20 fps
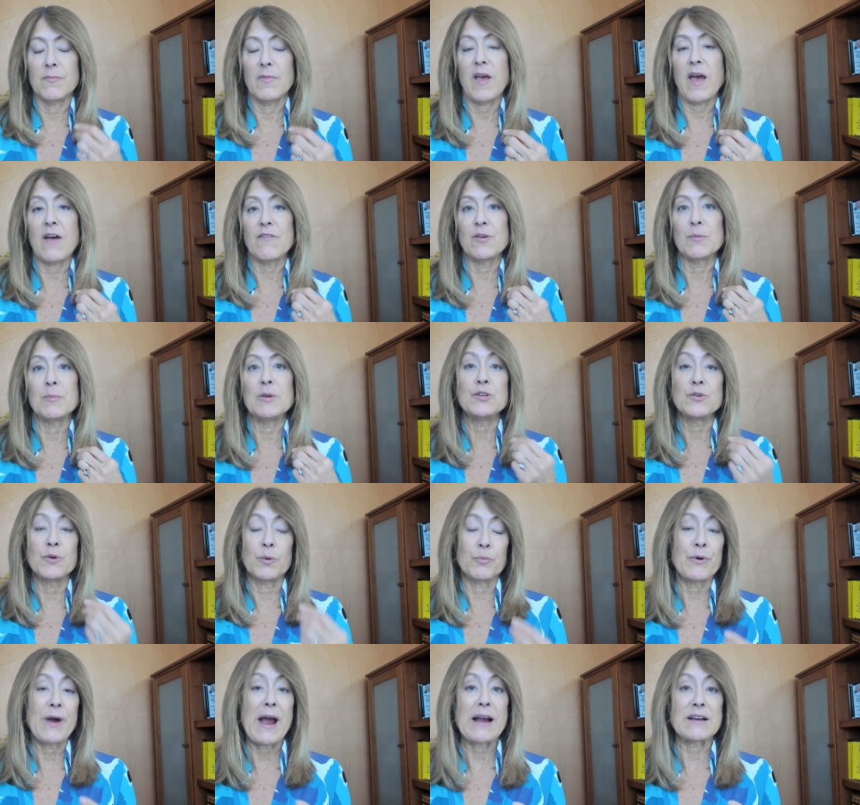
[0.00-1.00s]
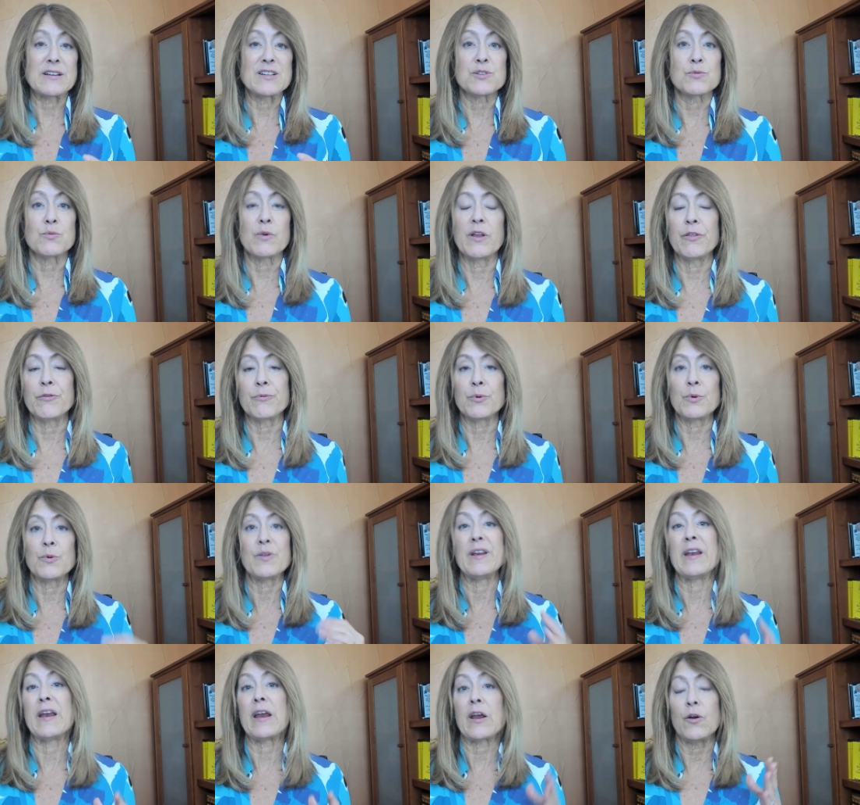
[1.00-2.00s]
having me do a practice run through
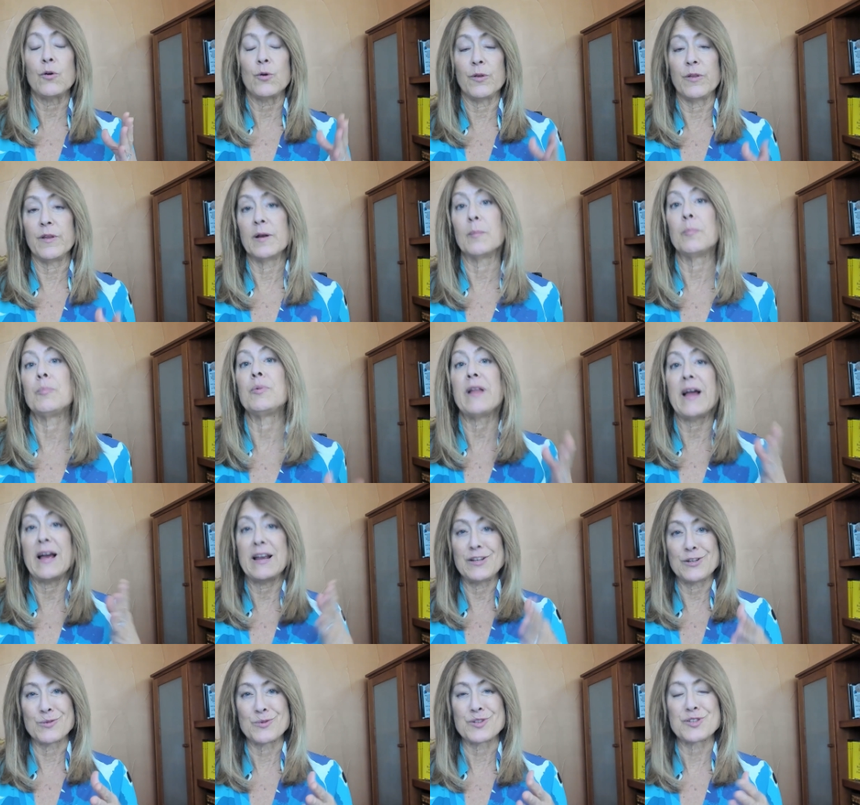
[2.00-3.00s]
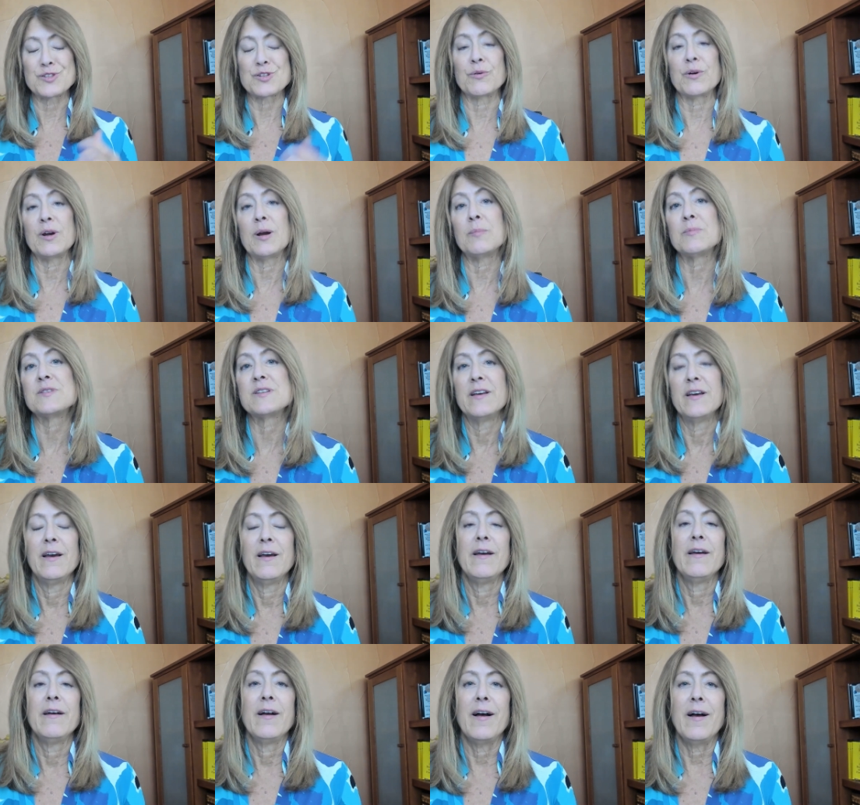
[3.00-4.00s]
that it could then apply to a script
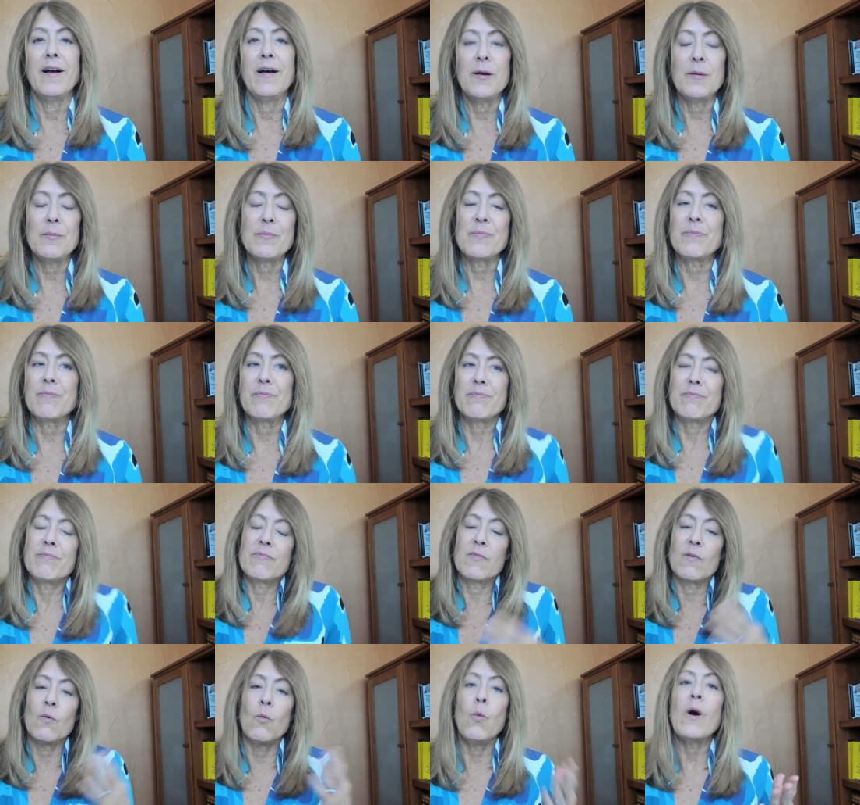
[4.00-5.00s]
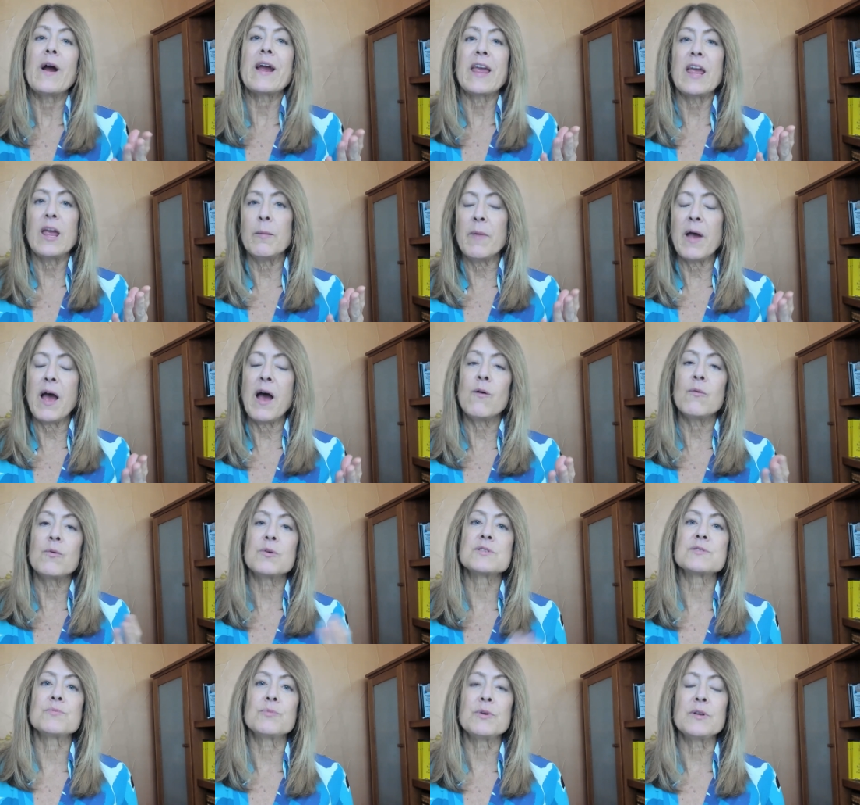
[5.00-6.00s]
um, what came out
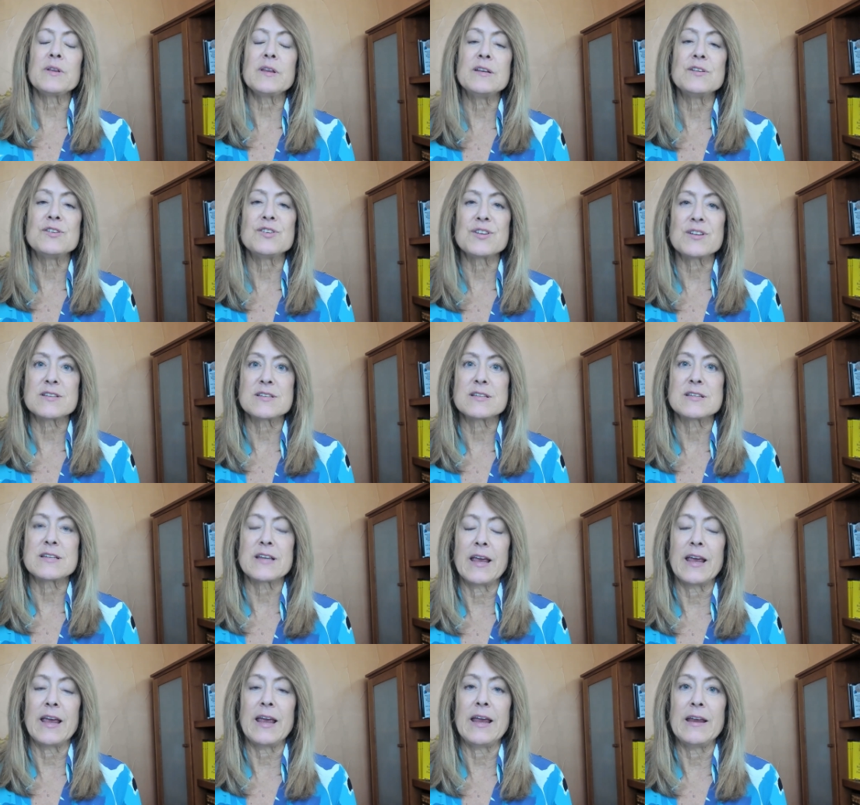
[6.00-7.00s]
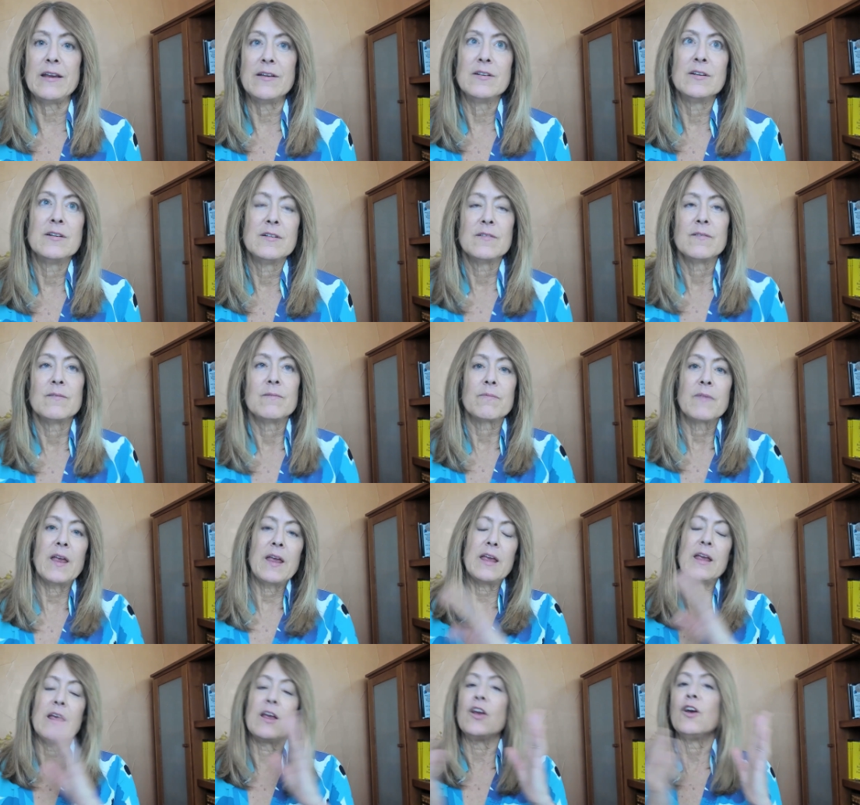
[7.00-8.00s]
was really just a
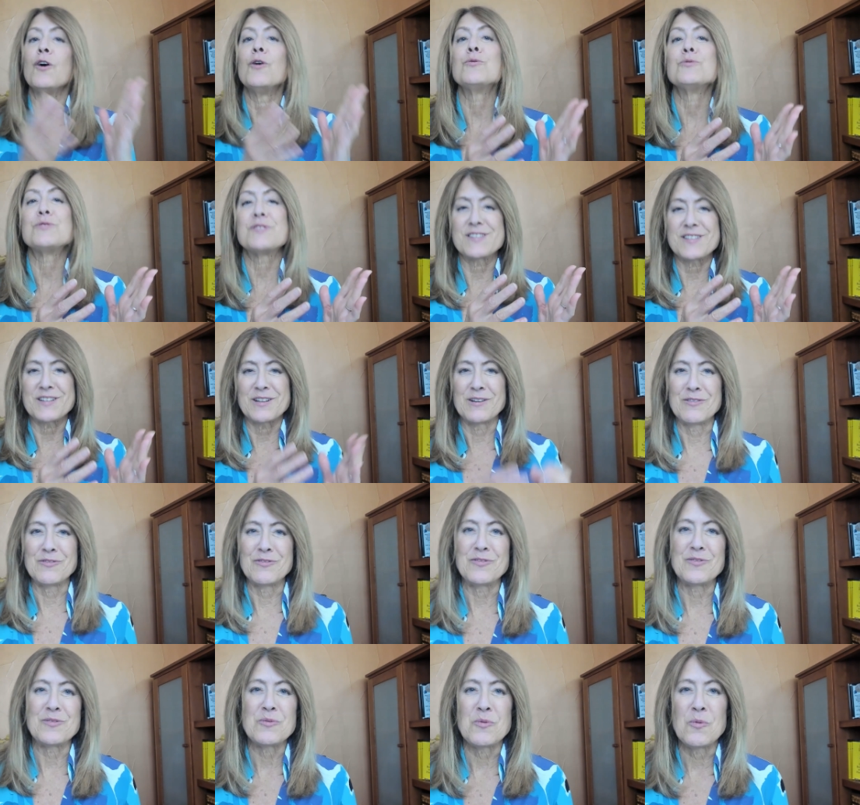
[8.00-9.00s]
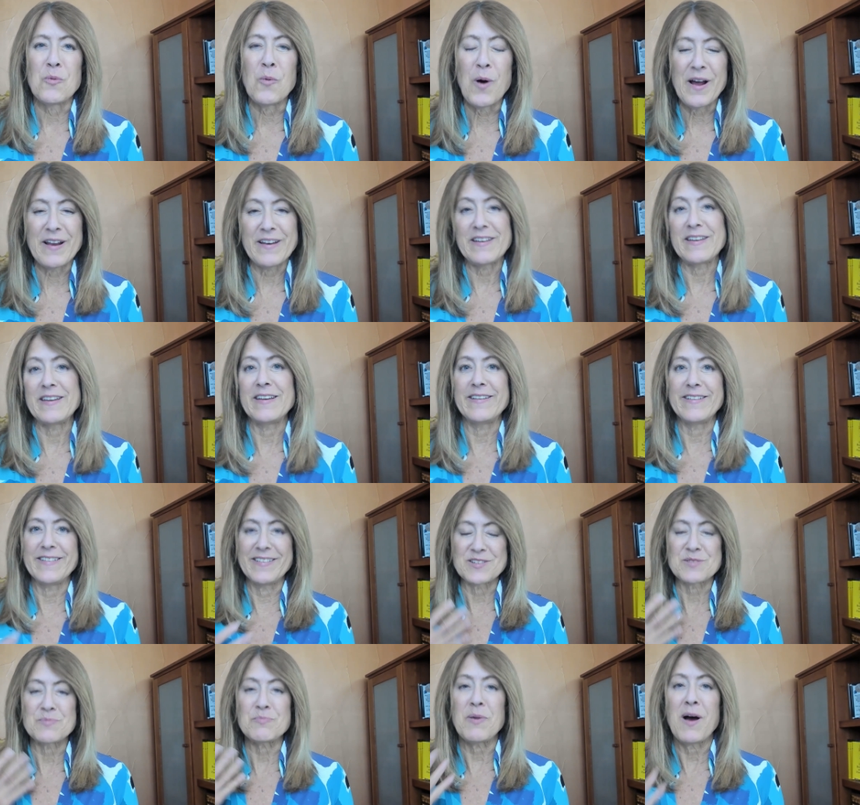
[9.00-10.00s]
a ghost of what
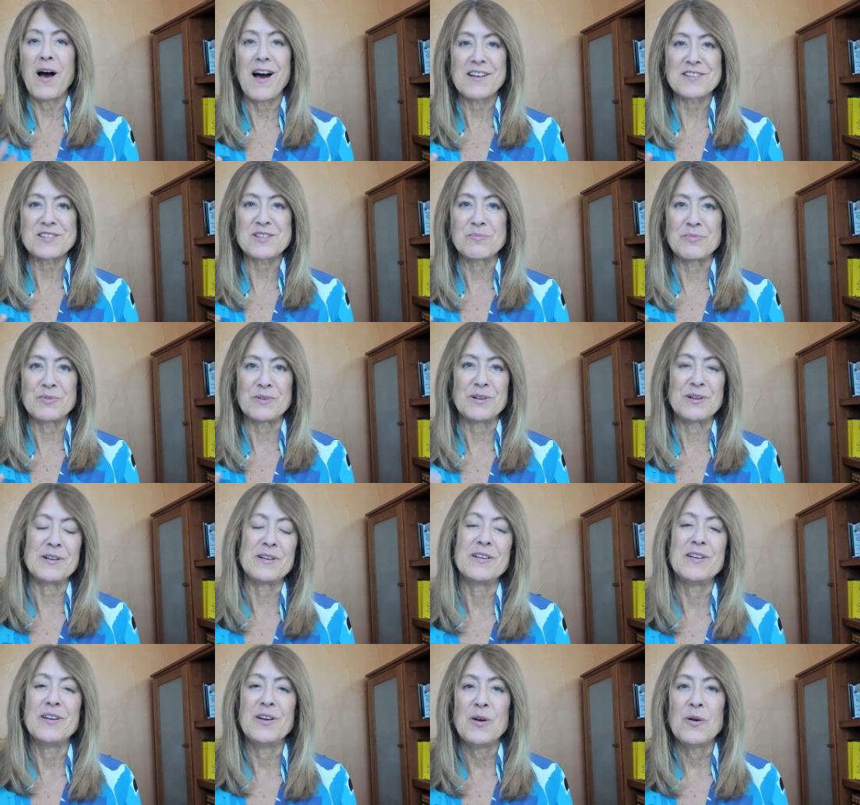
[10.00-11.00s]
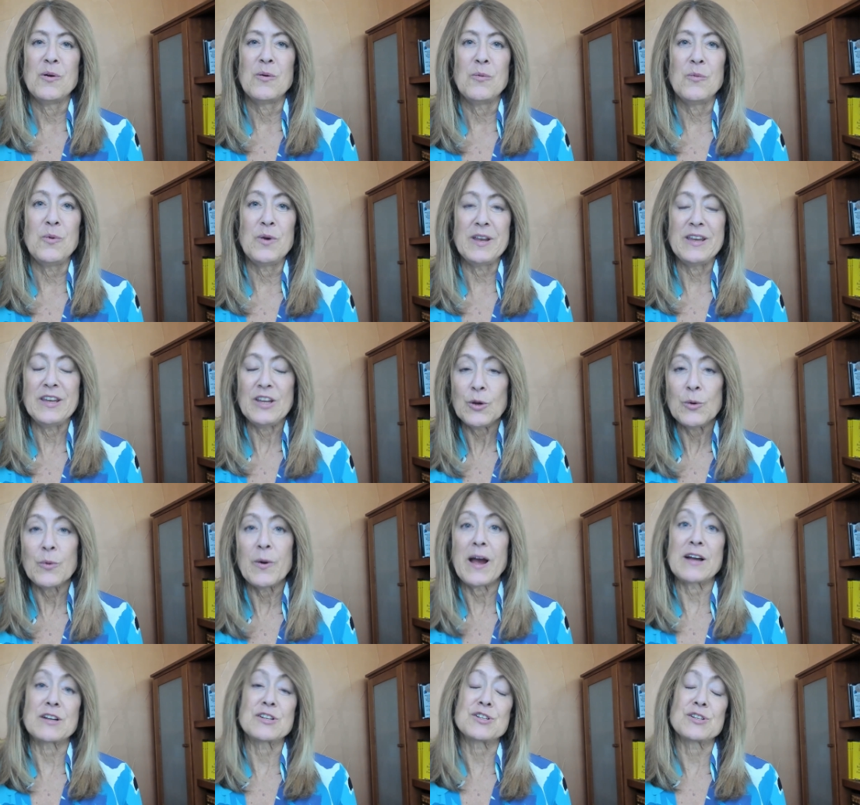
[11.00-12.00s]
is possible when you
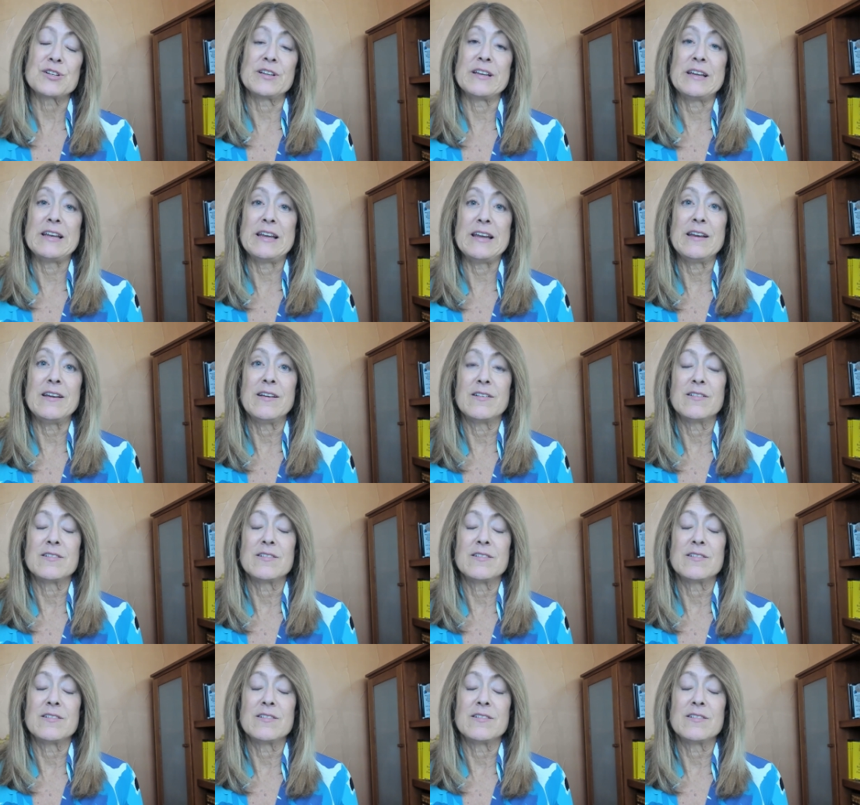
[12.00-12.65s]
actually